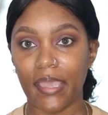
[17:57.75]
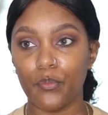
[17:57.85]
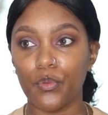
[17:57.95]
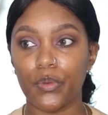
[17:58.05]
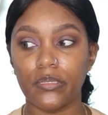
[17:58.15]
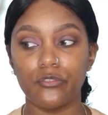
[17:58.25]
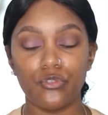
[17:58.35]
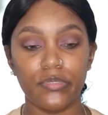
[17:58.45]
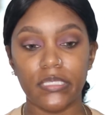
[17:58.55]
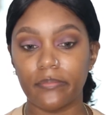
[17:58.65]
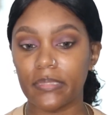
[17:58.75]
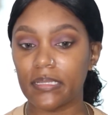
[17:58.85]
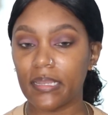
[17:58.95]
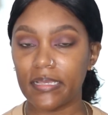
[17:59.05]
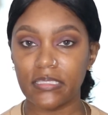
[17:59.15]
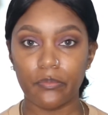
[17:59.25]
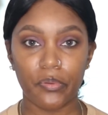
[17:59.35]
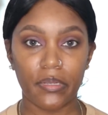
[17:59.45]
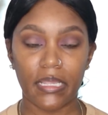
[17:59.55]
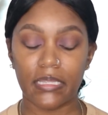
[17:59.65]
We want to do something nice and
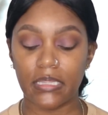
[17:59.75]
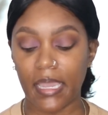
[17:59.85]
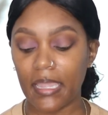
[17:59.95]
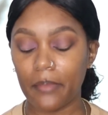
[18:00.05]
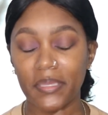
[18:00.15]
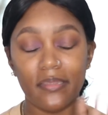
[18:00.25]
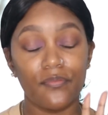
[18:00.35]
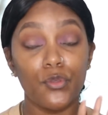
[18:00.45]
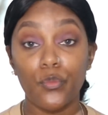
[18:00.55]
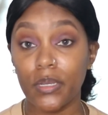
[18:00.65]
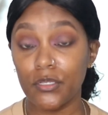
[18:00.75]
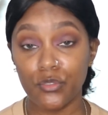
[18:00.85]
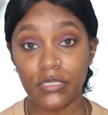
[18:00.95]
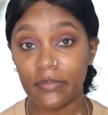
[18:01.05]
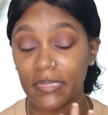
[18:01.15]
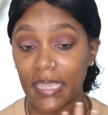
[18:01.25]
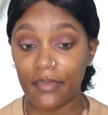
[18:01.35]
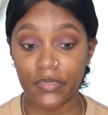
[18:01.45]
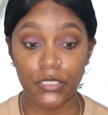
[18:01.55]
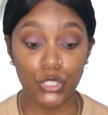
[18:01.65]
pretty and light. I mean, if you want to do something
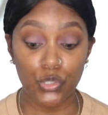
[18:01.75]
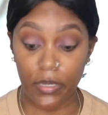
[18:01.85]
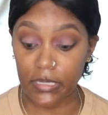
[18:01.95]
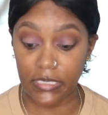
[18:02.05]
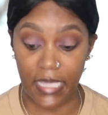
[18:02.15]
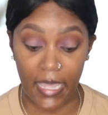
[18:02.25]
heavy during the day,